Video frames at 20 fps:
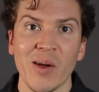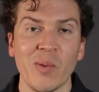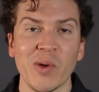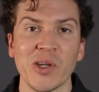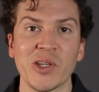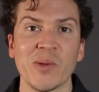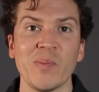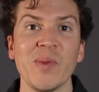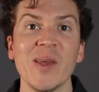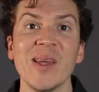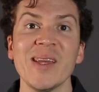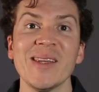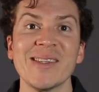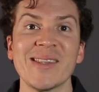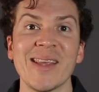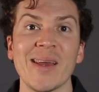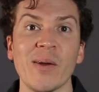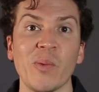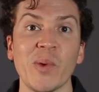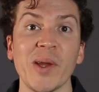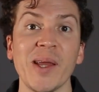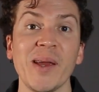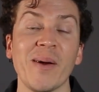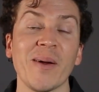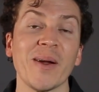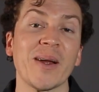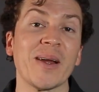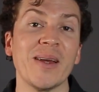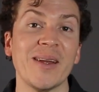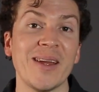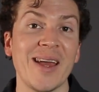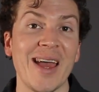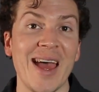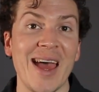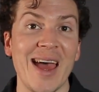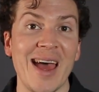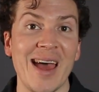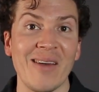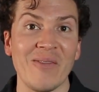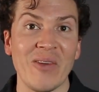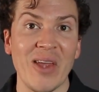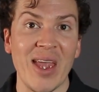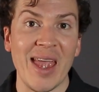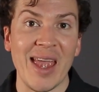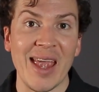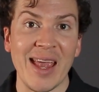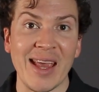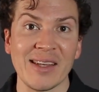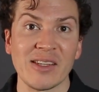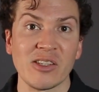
which means that we are gonna have a